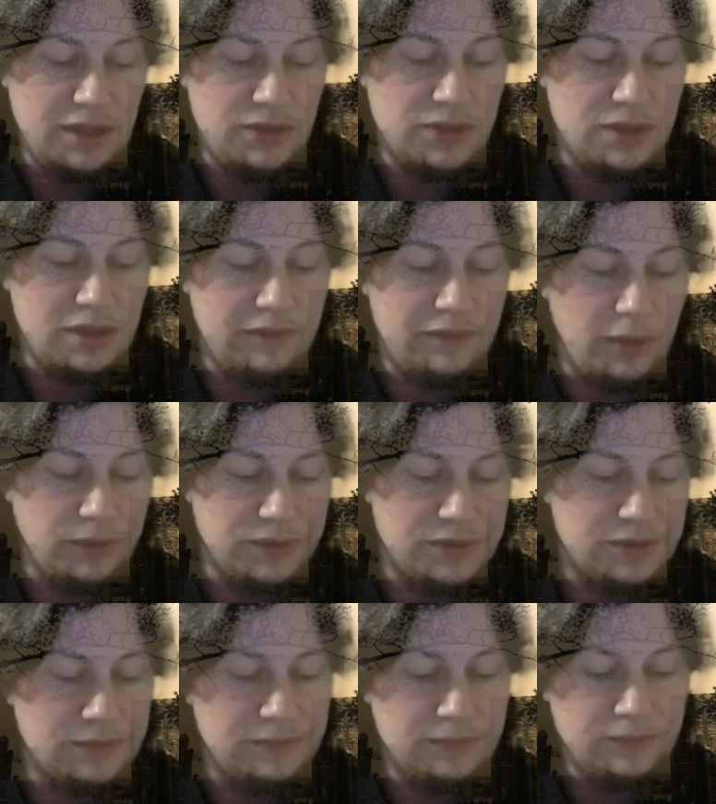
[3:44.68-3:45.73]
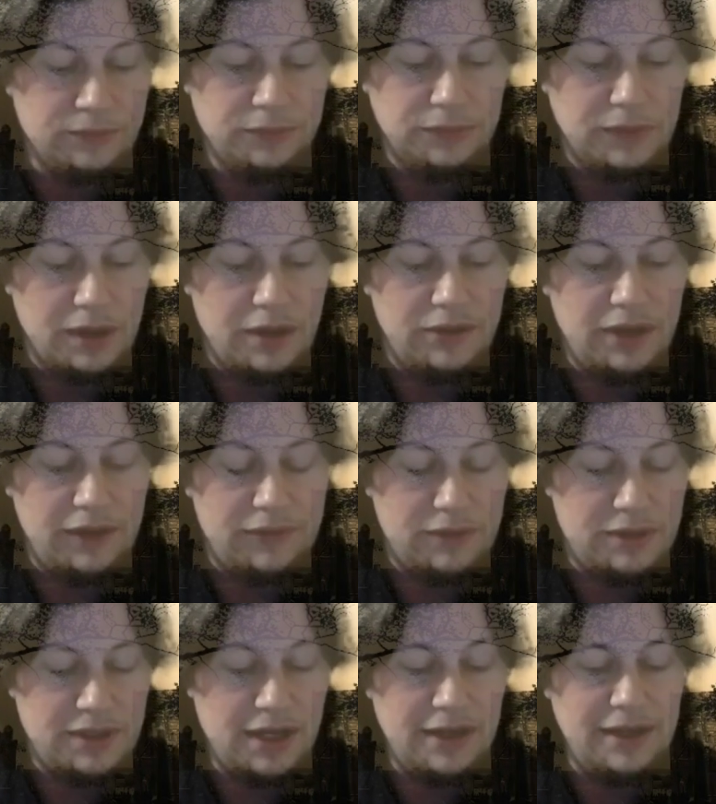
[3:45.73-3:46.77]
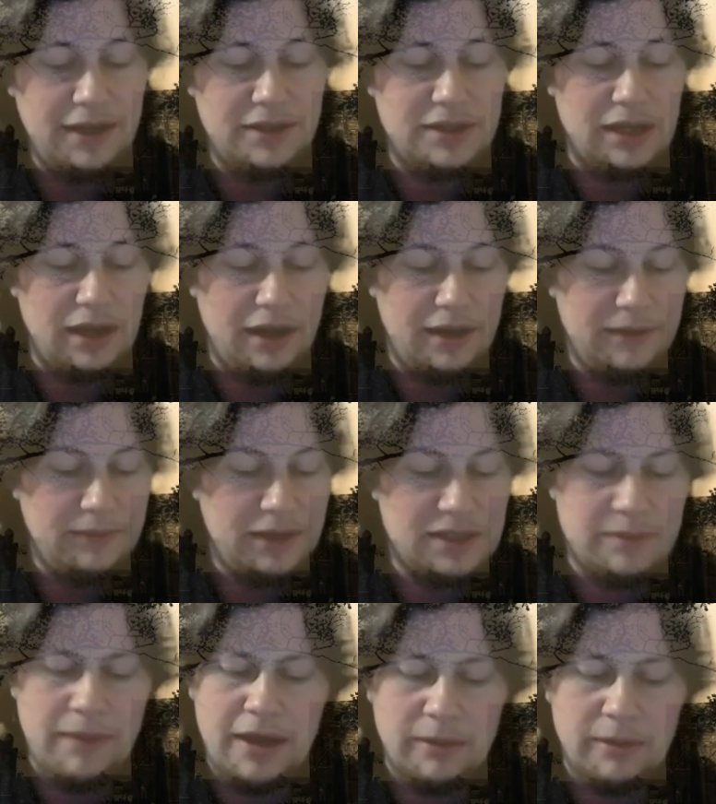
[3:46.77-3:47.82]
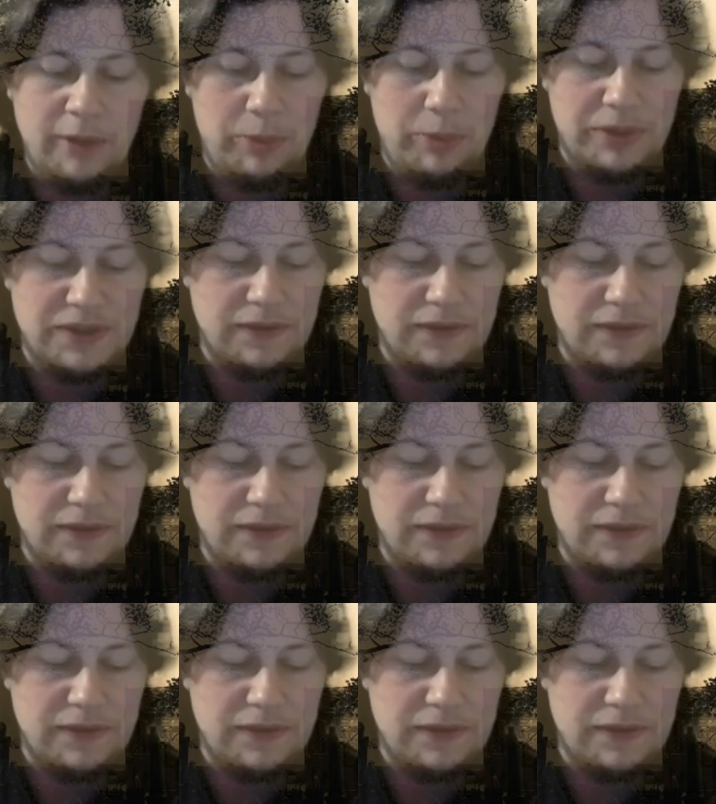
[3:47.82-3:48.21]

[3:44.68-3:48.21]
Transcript: to the Vaults, and after a 10-year delay, his magnum opus of the